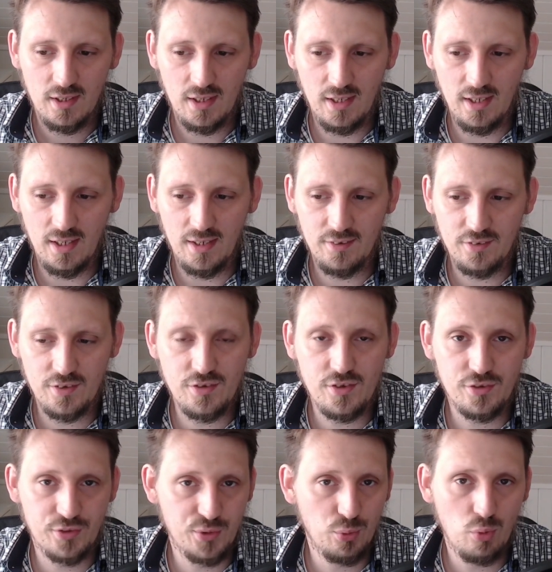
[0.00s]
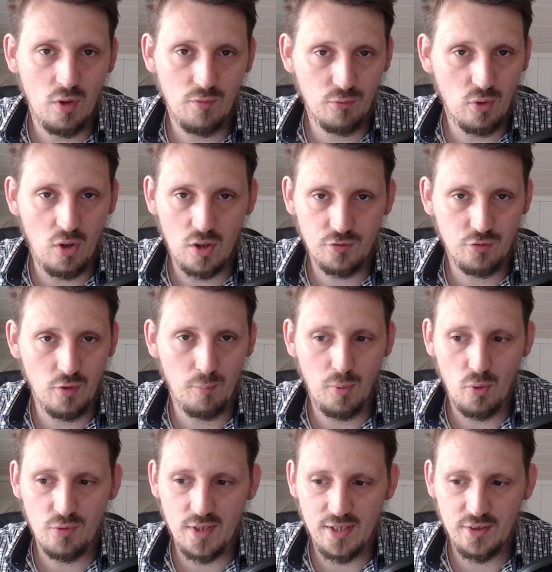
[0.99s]
And this is true, of course, for
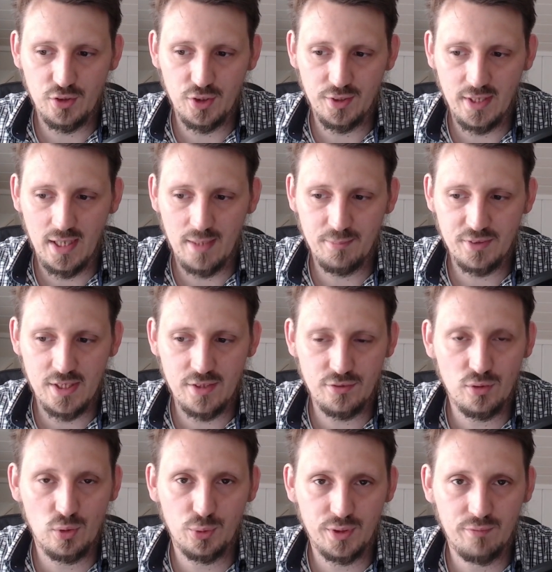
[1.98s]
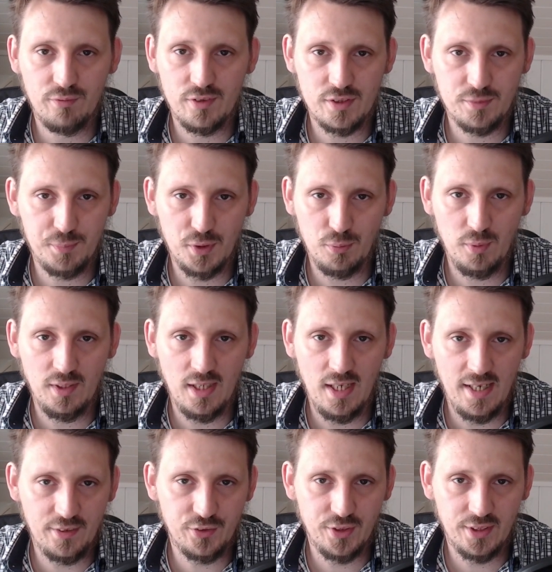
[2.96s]
both engine types. There's no difference between
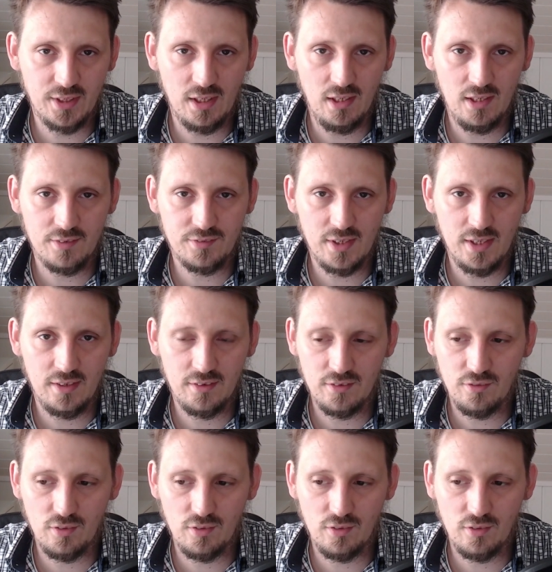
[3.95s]
electric cars and